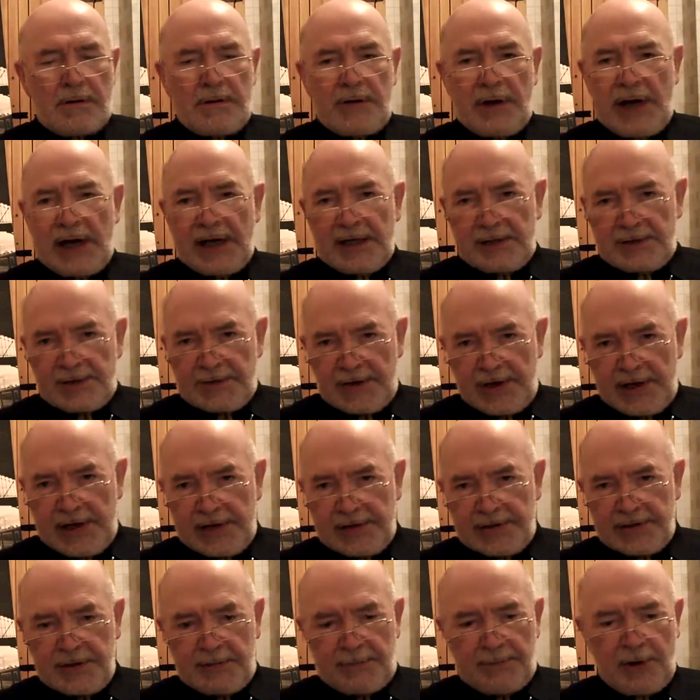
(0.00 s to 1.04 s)
Night
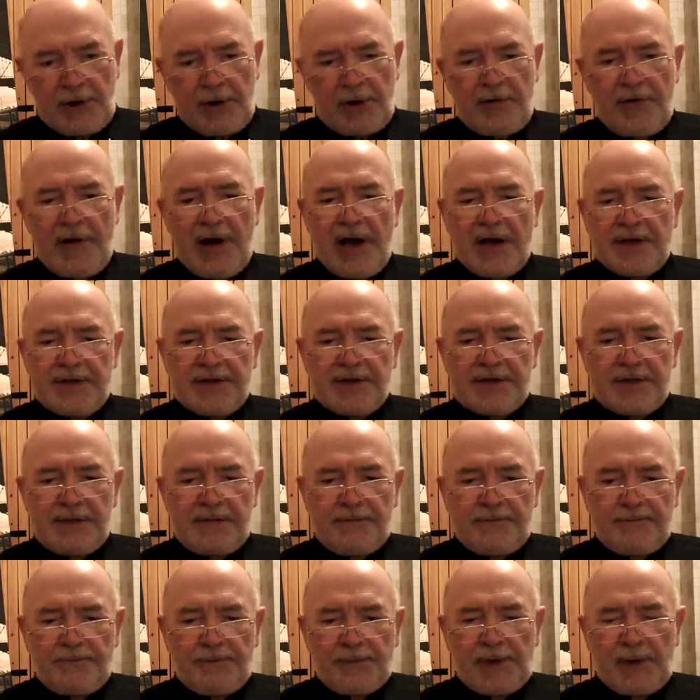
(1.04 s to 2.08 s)
Train to Bucharest
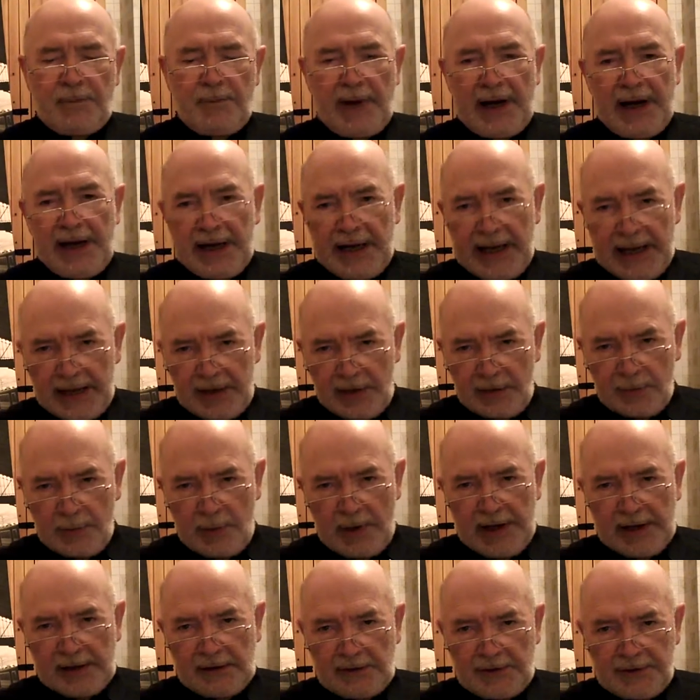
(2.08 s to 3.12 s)
by Leonard
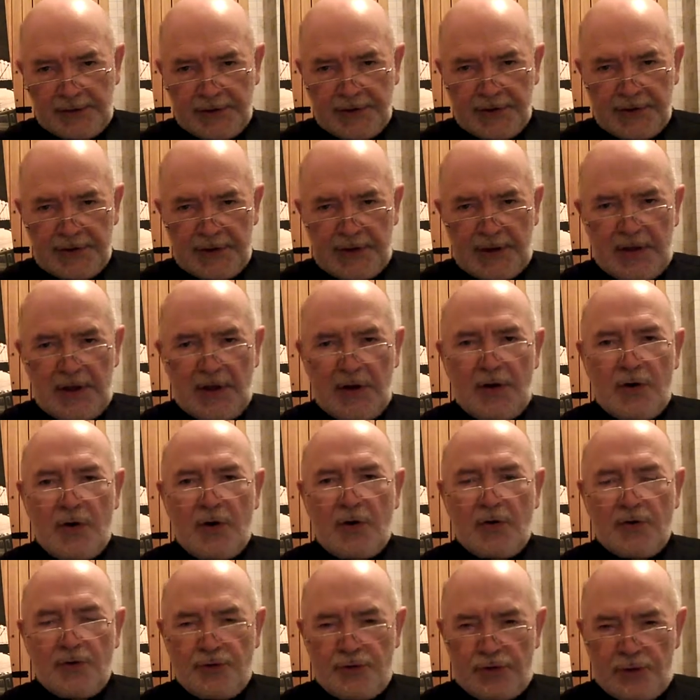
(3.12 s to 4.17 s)
Wells,
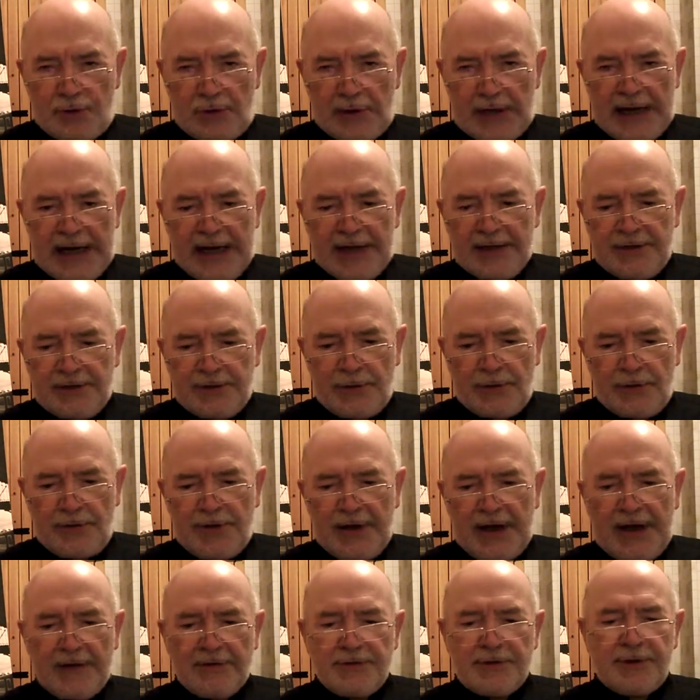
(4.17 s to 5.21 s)
July
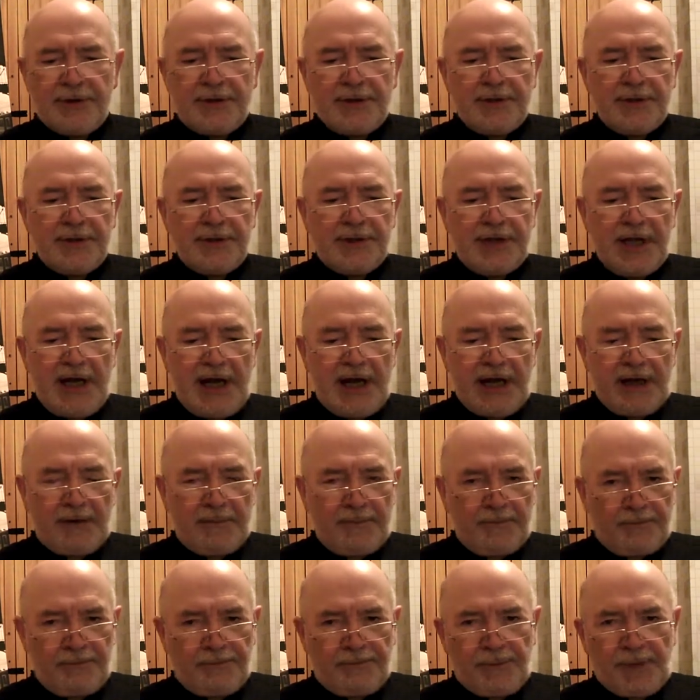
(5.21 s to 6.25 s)
2010.
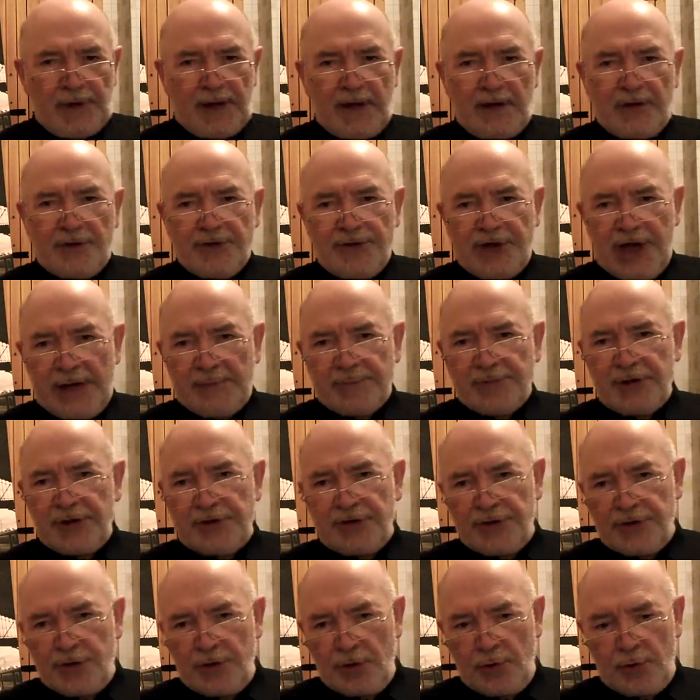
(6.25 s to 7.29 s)
Chapter
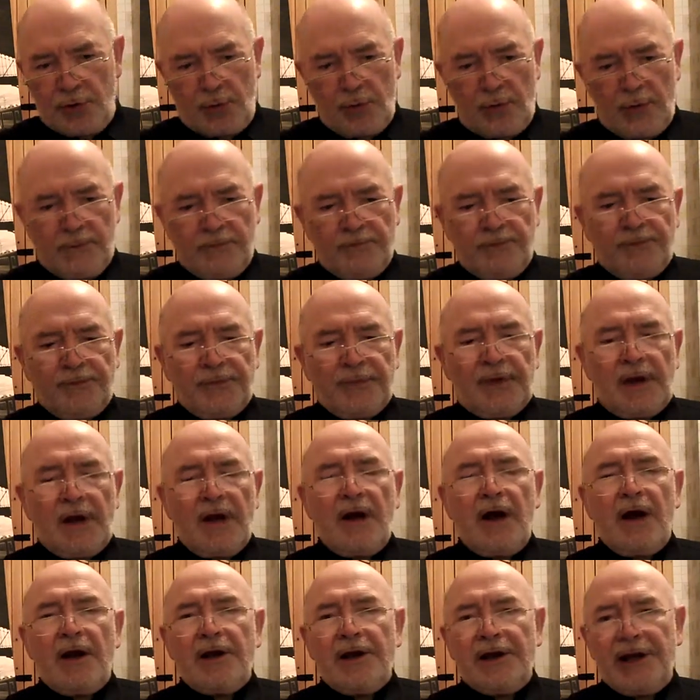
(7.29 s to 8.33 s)
2
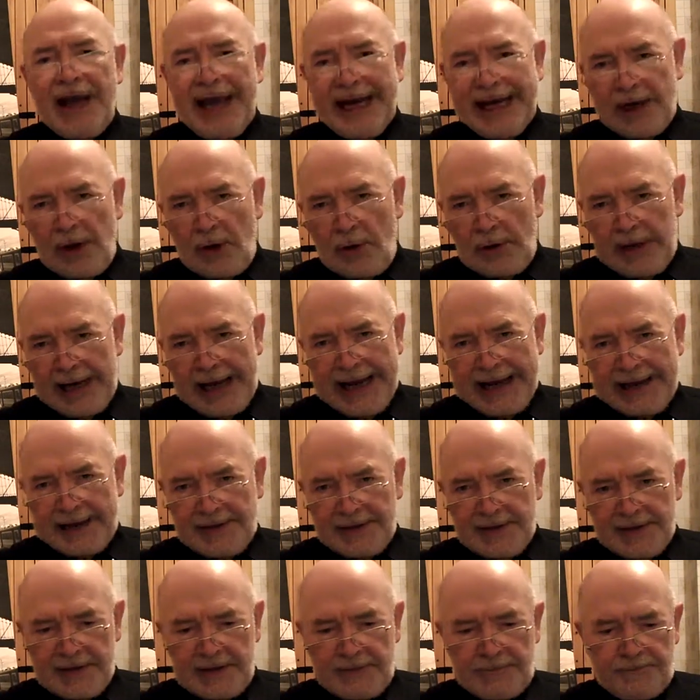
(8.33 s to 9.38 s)

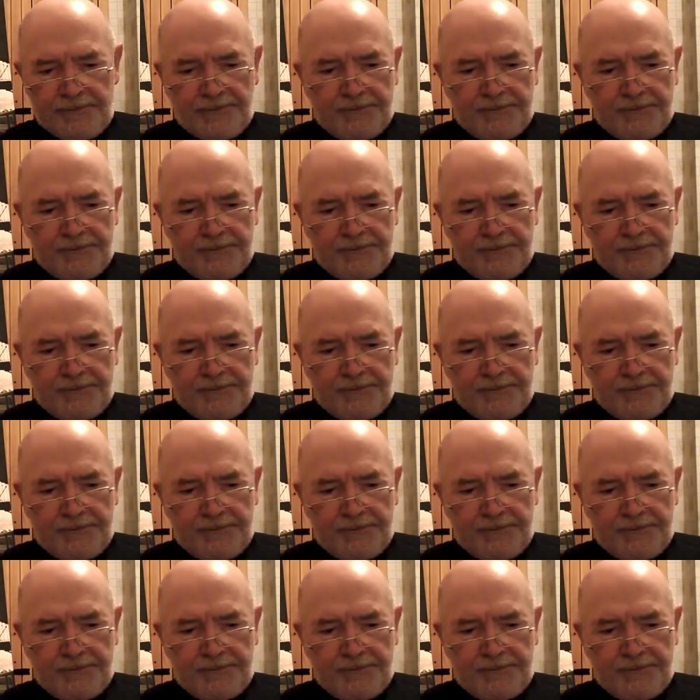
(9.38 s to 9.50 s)
Legoland.